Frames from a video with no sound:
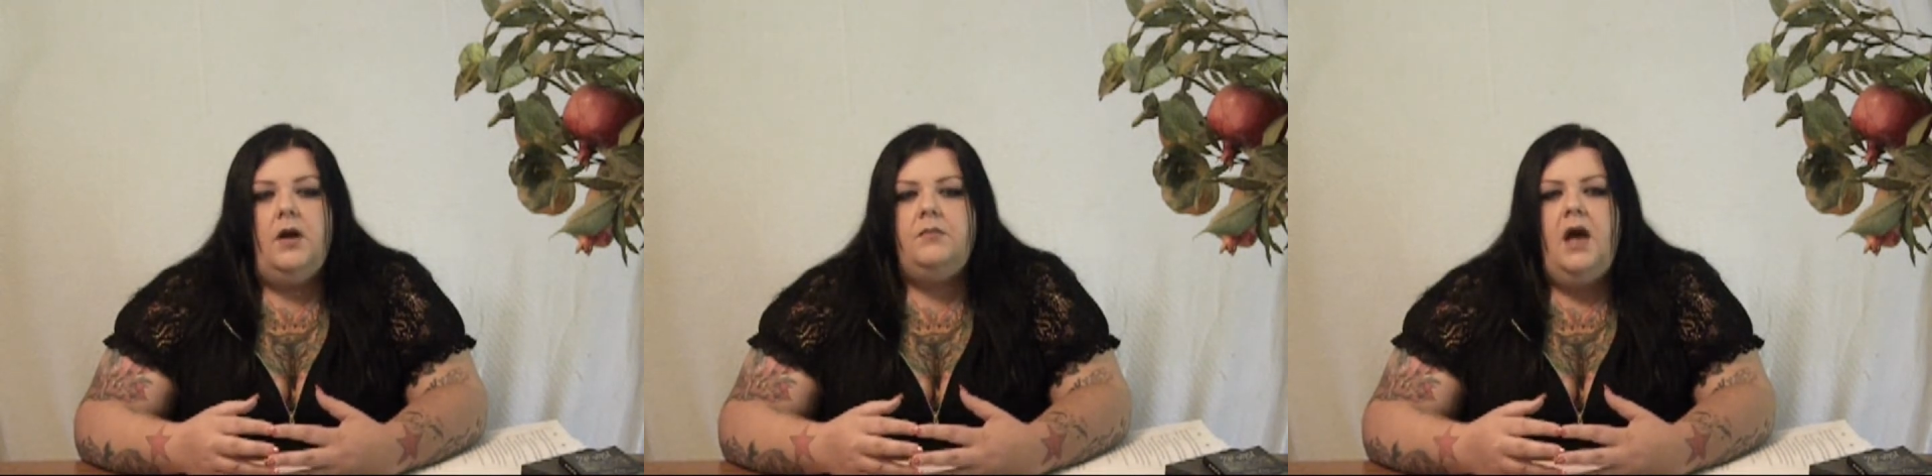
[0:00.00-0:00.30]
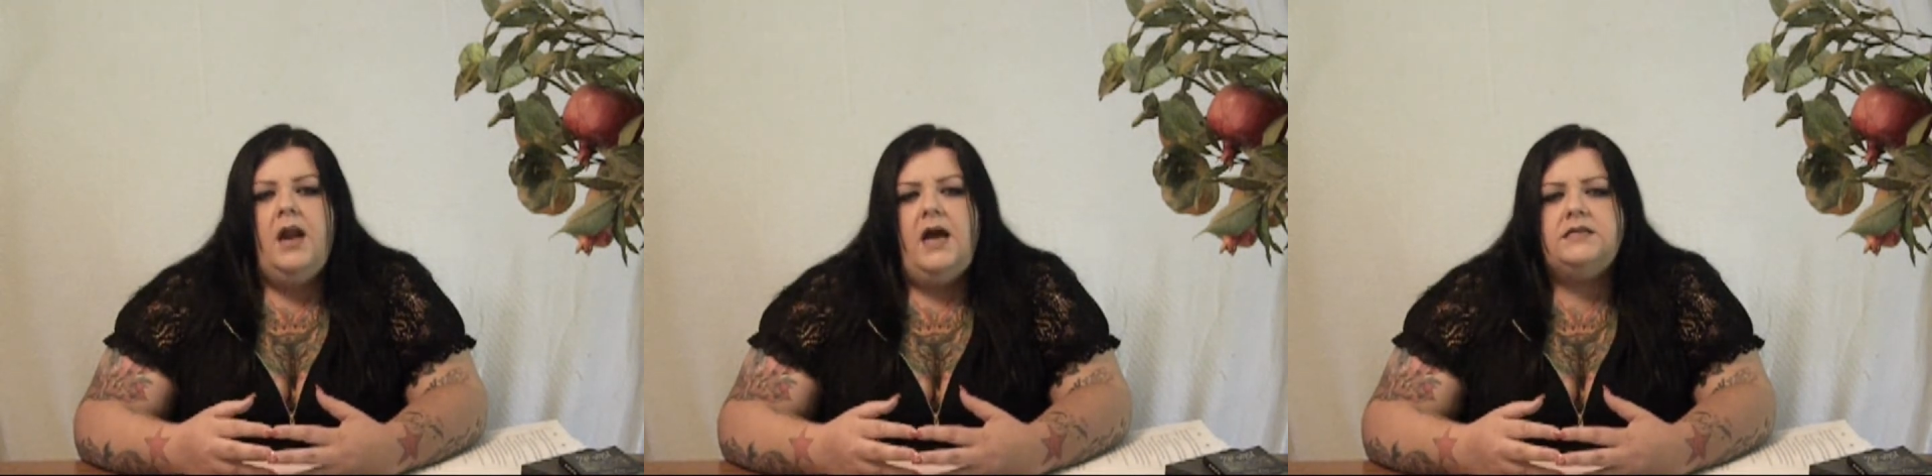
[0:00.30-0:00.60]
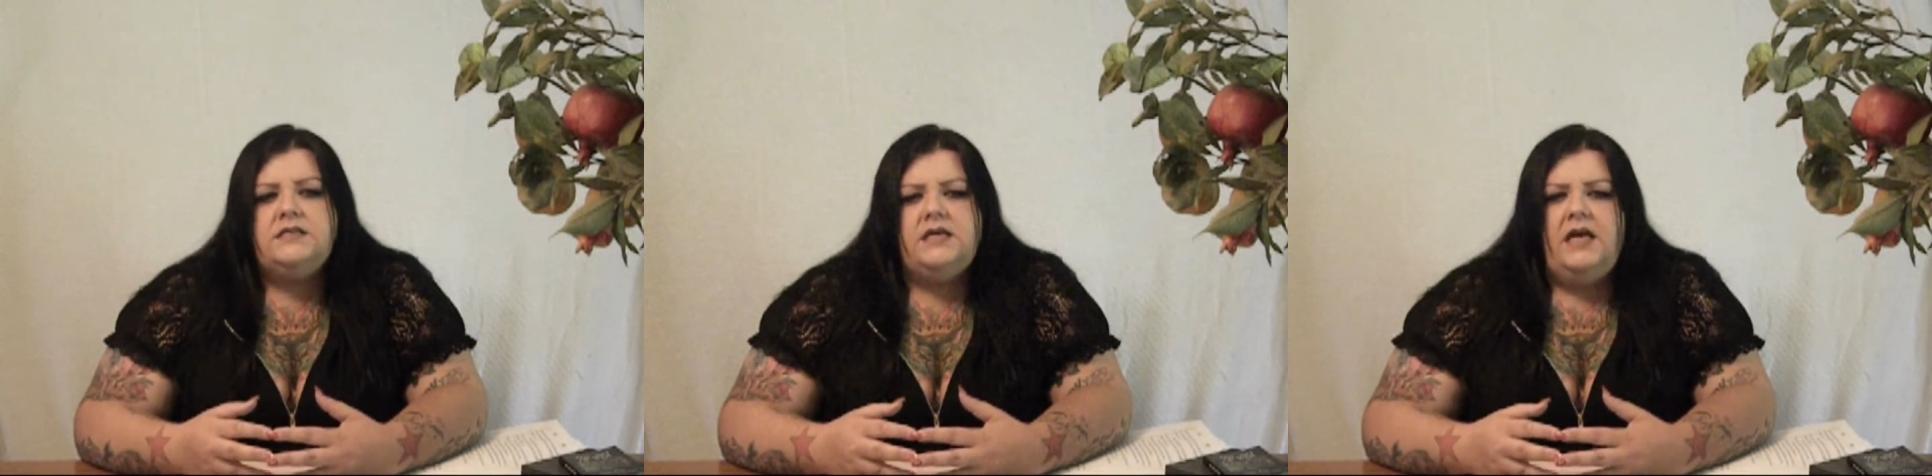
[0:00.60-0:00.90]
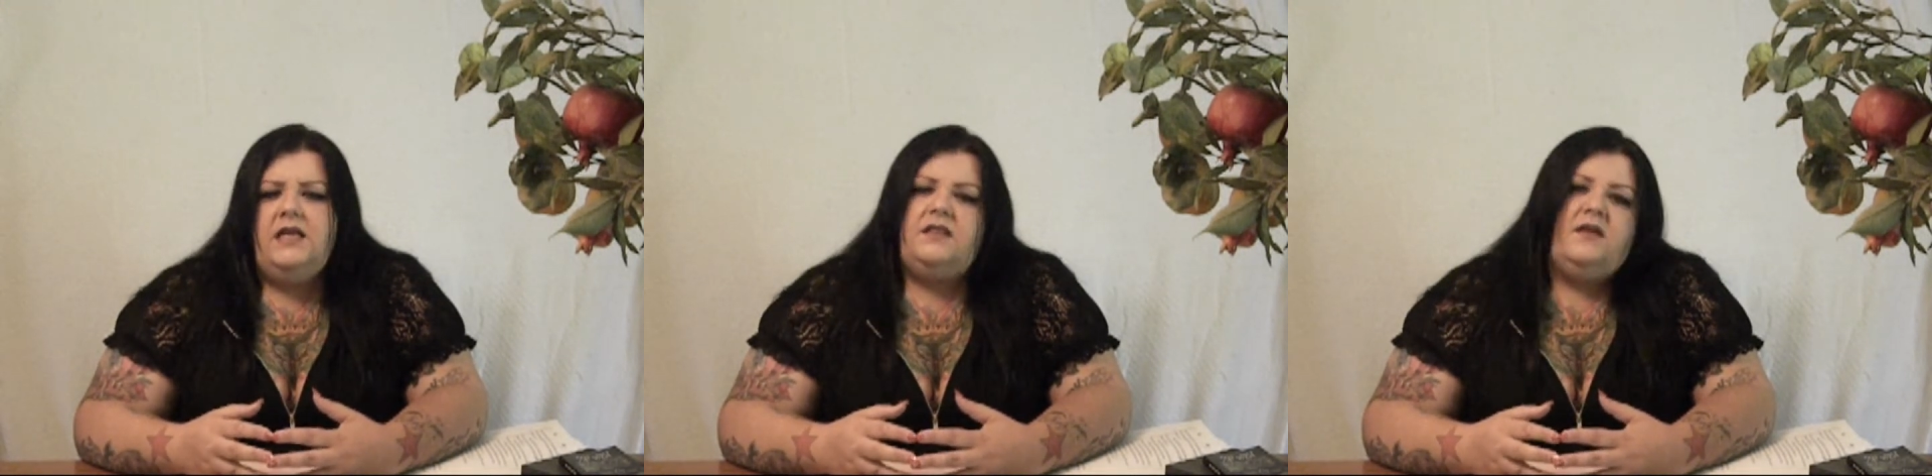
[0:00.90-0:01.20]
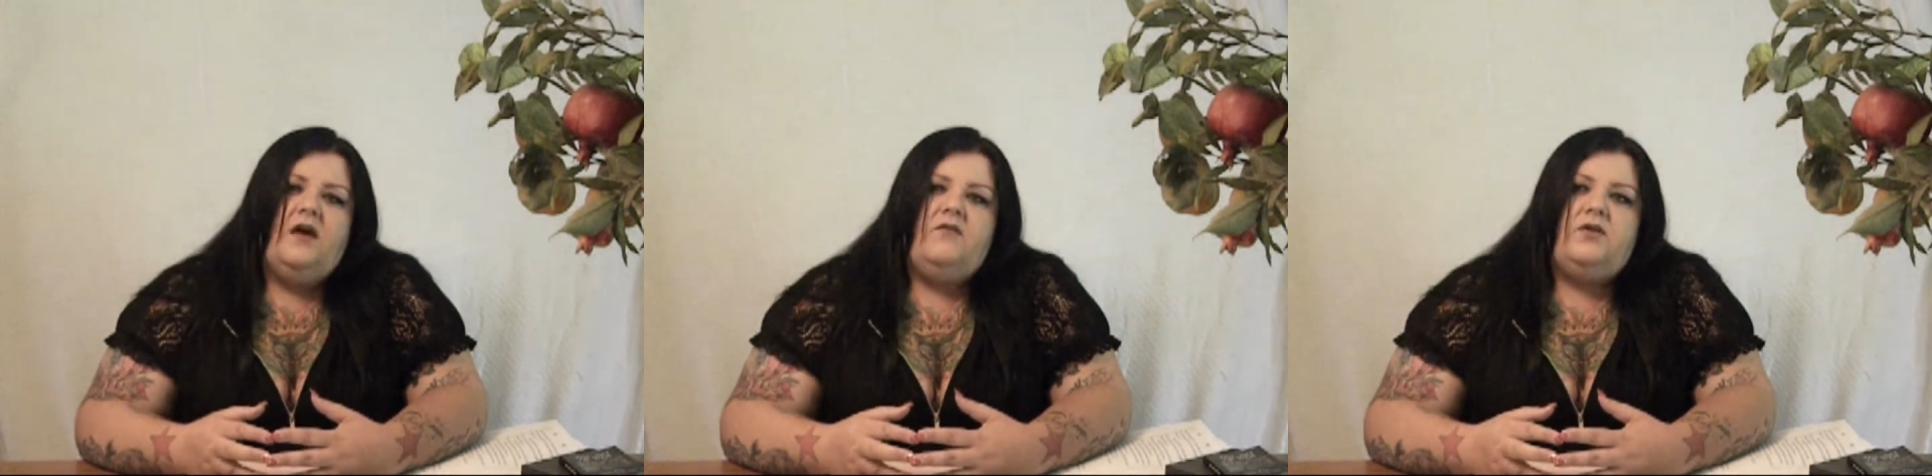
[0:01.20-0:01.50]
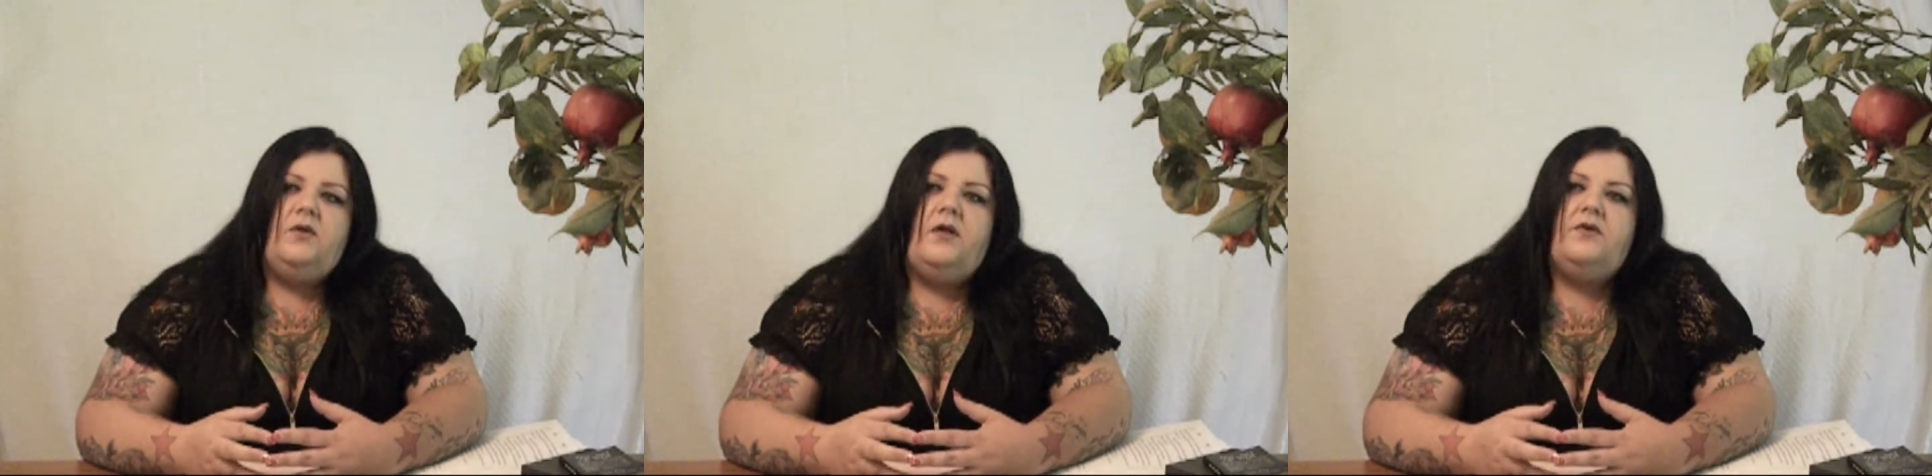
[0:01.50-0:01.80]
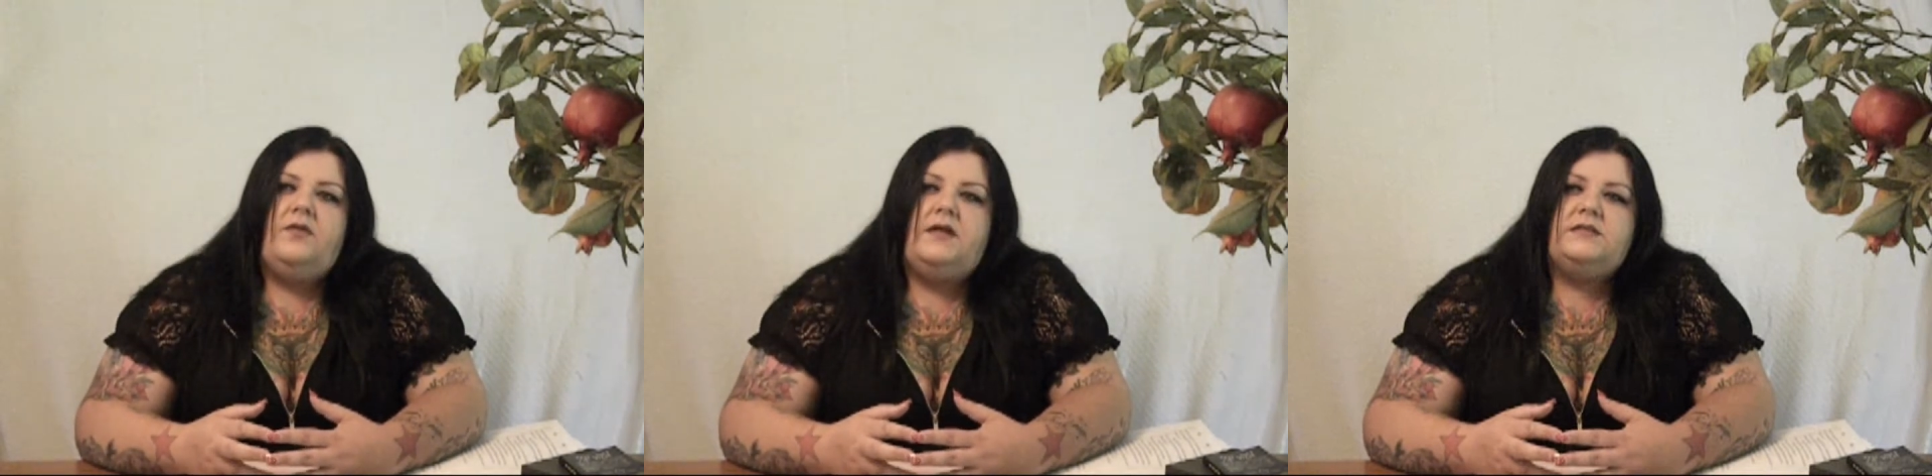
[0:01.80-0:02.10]
I'm not asking anything of you
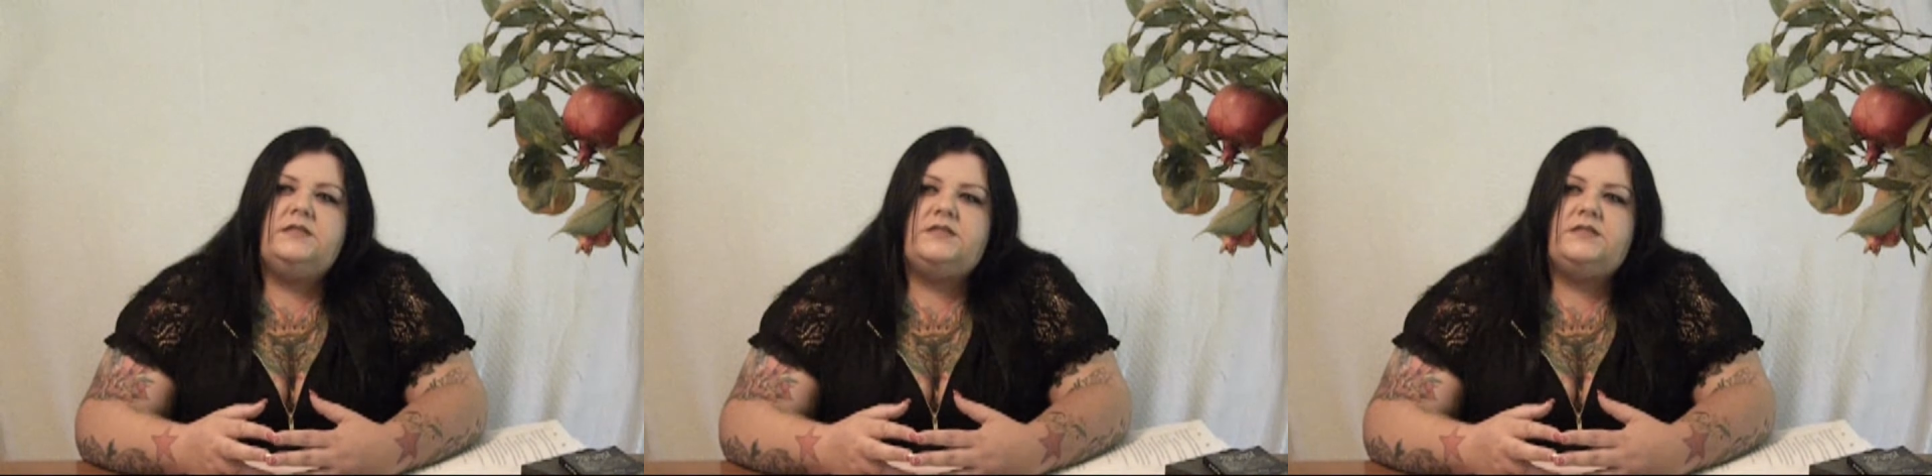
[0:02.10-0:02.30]
other than to